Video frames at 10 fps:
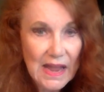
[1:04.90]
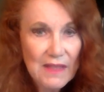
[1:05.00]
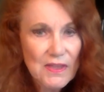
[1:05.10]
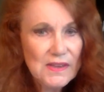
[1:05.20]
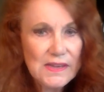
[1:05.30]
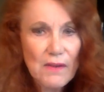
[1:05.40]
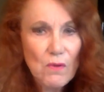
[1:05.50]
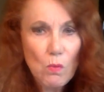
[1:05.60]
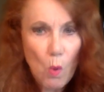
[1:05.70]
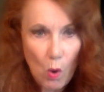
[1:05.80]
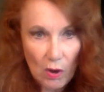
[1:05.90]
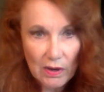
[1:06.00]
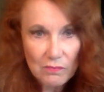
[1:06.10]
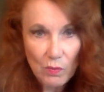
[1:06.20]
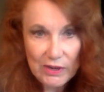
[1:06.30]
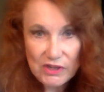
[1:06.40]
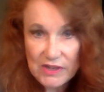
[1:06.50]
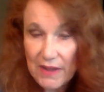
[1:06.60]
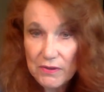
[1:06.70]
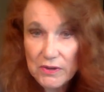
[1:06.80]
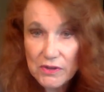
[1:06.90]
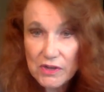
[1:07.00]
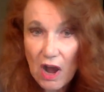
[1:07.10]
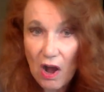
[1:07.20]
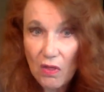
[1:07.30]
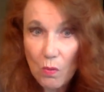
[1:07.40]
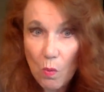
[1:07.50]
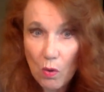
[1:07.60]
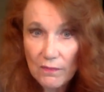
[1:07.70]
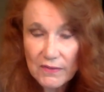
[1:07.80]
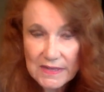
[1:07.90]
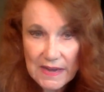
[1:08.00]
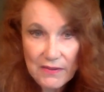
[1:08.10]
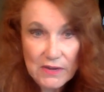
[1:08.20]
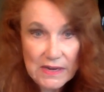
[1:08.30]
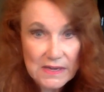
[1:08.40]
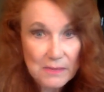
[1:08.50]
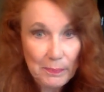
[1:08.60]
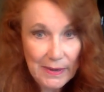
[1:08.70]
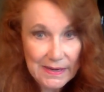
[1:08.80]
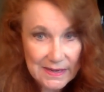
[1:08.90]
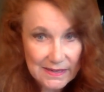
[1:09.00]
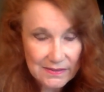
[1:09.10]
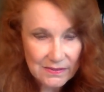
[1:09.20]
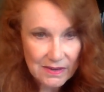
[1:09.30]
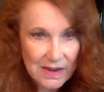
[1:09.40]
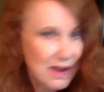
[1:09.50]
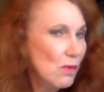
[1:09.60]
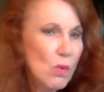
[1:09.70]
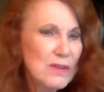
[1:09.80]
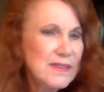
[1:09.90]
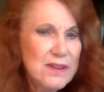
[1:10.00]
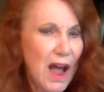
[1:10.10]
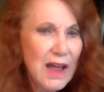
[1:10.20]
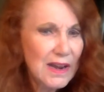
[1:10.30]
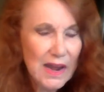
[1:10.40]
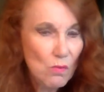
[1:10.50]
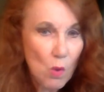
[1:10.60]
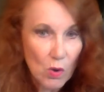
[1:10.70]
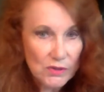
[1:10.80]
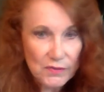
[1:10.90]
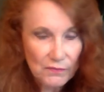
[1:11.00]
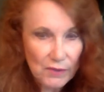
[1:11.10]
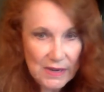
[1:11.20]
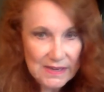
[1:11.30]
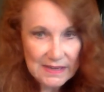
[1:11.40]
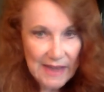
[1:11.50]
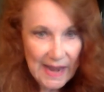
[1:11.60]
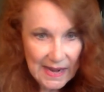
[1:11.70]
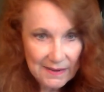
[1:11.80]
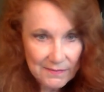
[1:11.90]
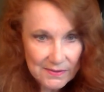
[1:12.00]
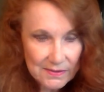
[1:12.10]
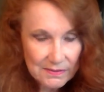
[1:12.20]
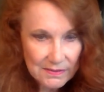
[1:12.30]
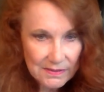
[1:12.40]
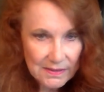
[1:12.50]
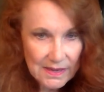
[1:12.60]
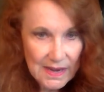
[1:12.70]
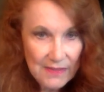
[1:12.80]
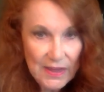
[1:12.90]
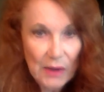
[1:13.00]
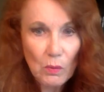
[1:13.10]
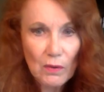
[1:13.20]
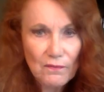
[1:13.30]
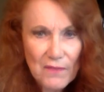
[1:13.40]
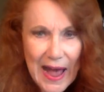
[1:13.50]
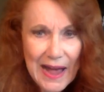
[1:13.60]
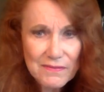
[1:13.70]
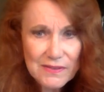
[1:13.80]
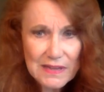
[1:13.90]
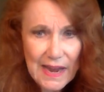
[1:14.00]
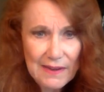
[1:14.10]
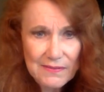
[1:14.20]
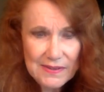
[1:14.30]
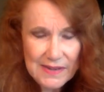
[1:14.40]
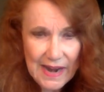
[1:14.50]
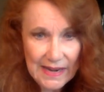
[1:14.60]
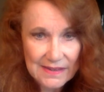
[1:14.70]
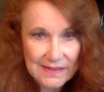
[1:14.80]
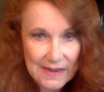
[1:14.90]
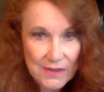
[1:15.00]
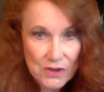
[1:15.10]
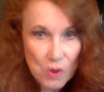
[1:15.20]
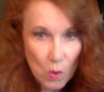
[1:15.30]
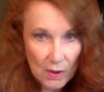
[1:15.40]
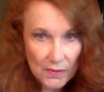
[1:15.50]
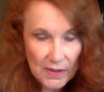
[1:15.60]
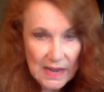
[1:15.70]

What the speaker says: The Civil War, which Southerners call the War for Southern Independence, was not a war to free slaves. There were 5 slave states in the North: